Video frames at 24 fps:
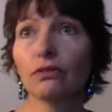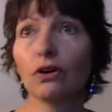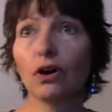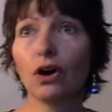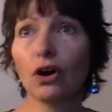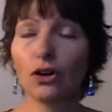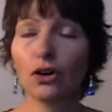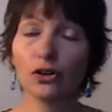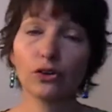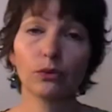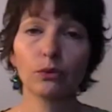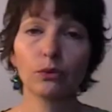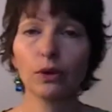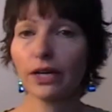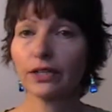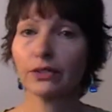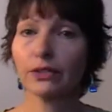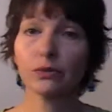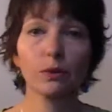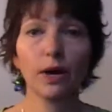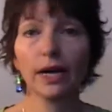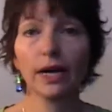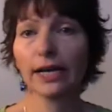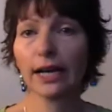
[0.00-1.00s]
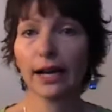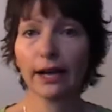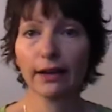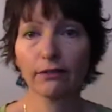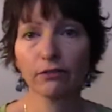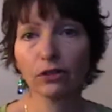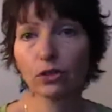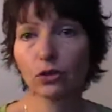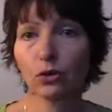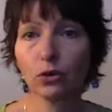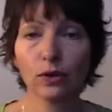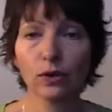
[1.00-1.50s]
on a one-to-one
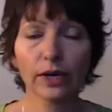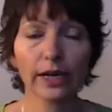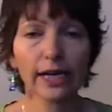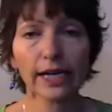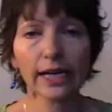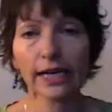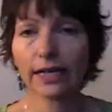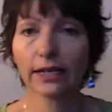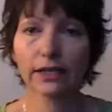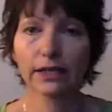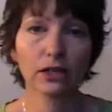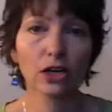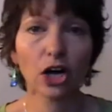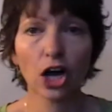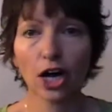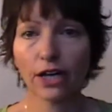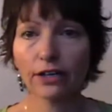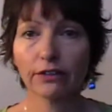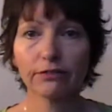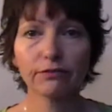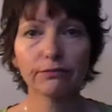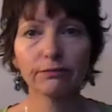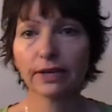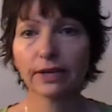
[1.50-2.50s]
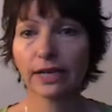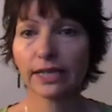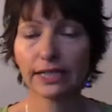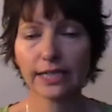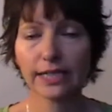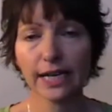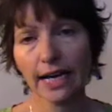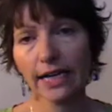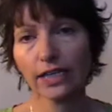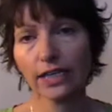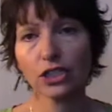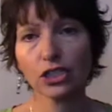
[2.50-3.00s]
level in a kind of
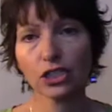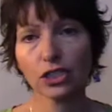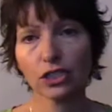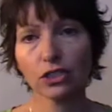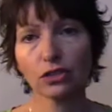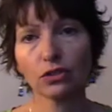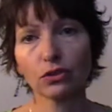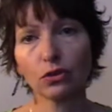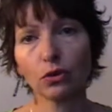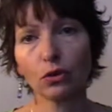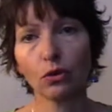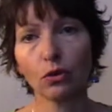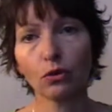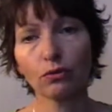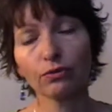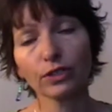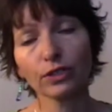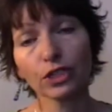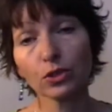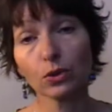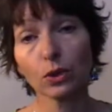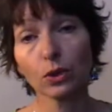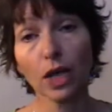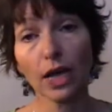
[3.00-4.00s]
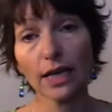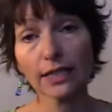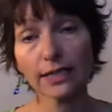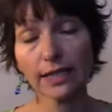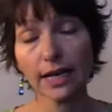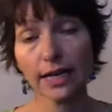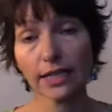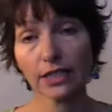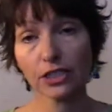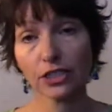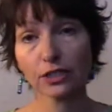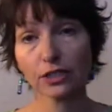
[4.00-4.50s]
meditation or
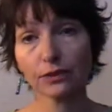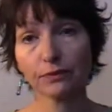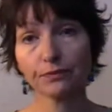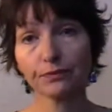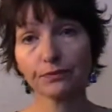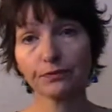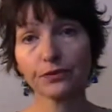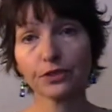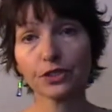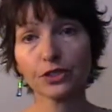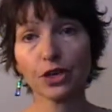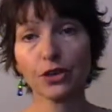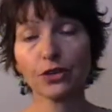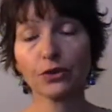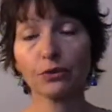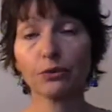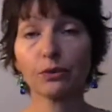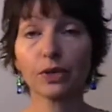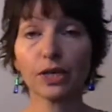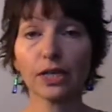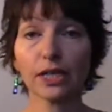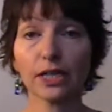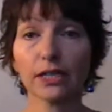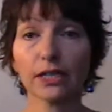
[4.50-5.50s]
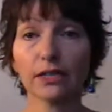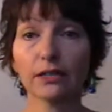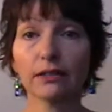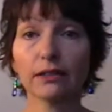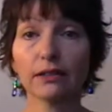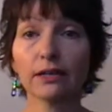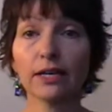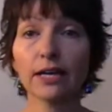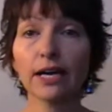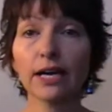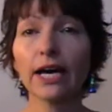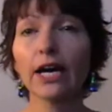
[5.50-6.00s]
visualization so that we can
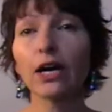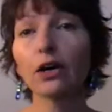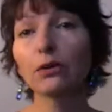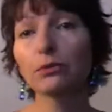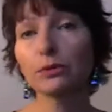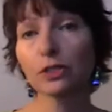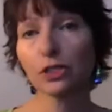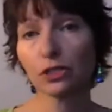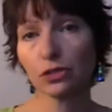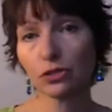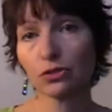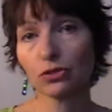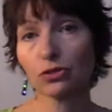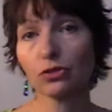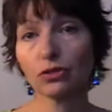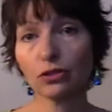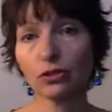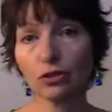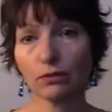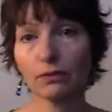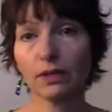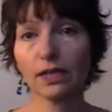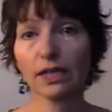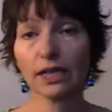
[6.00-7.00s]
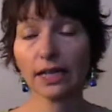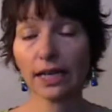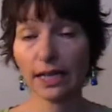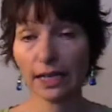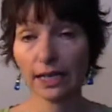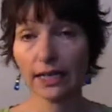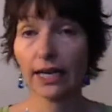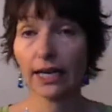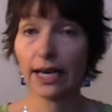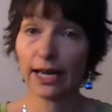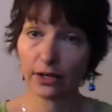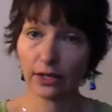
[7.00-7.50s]
help to soothe them and get
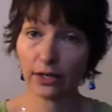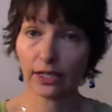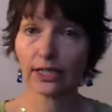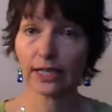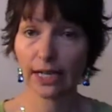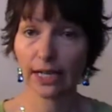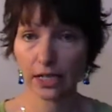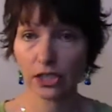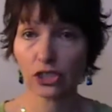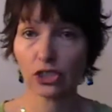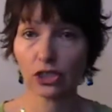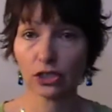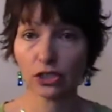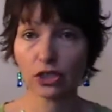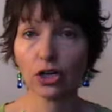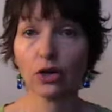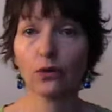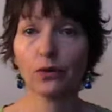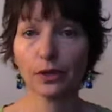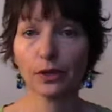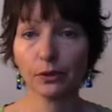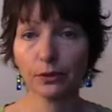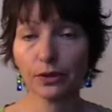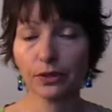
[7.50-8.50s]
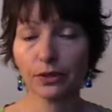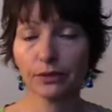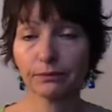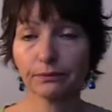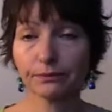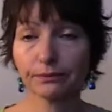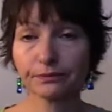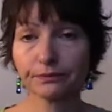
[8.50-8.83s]
our connection going with them.